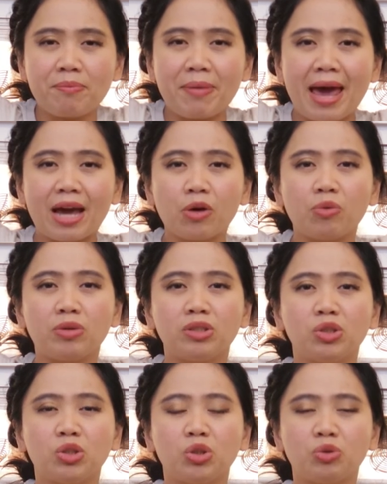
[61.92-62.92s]

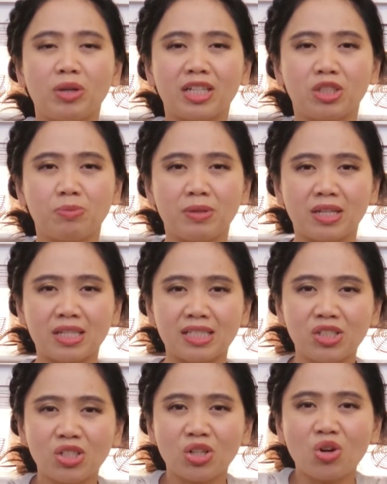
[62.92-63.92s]
backwards to stretch because
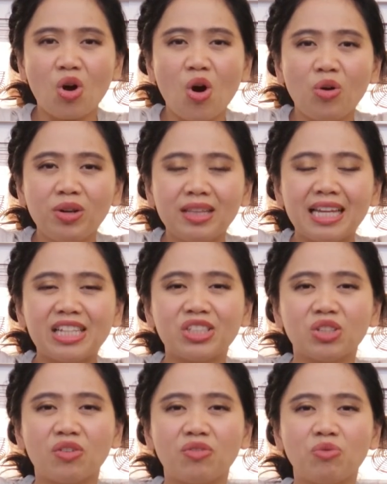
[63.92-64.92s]
there's a
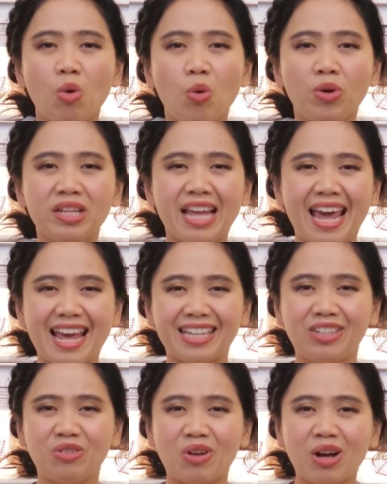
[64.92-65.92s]
correlation of forward head
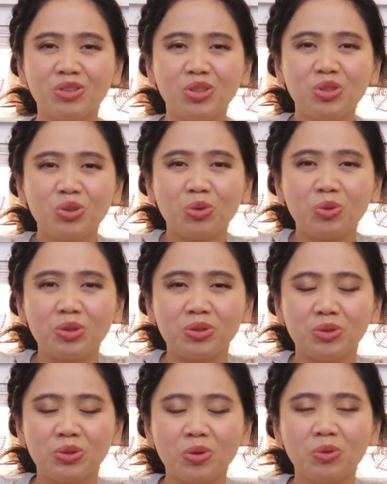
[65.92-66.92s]
and rounded
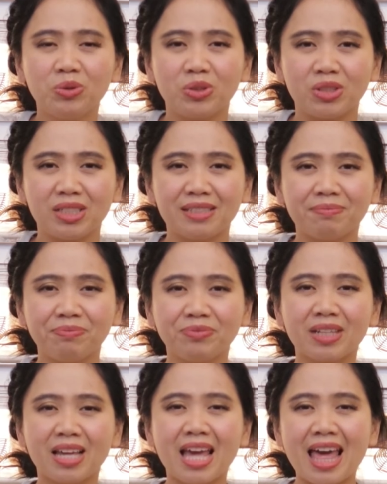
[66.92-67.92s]
shoulders
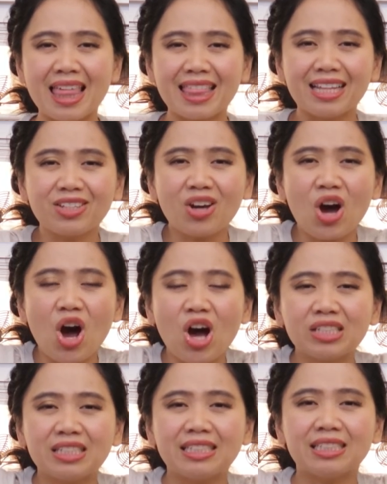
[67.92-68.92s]
that
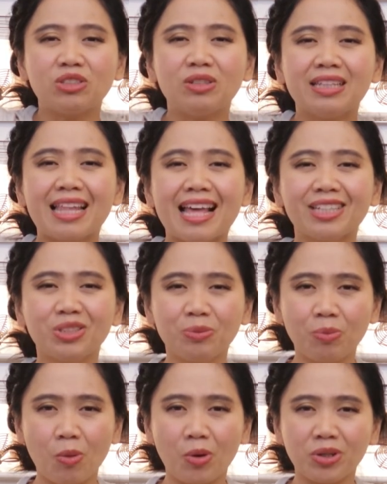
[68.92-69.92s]
causes less
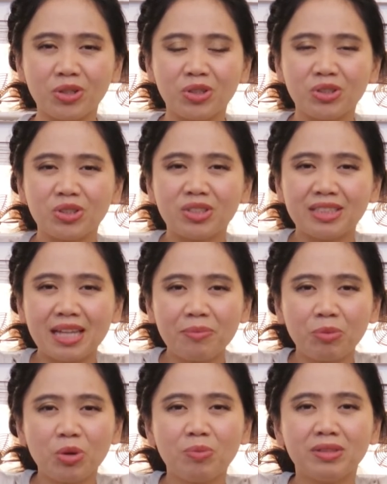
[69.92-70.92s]
support on your
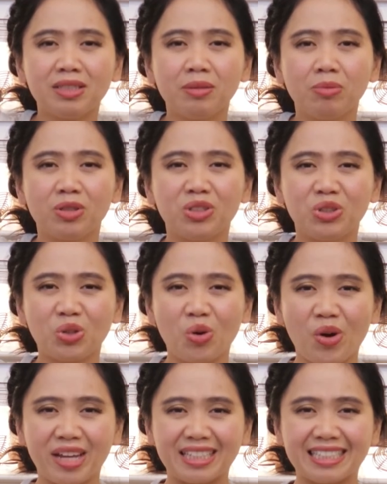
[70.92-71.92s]
temporomandibular
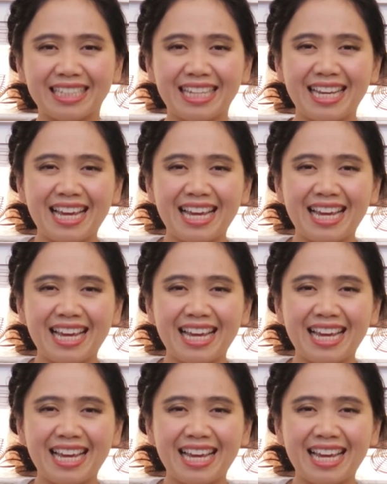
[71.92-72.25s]
joint.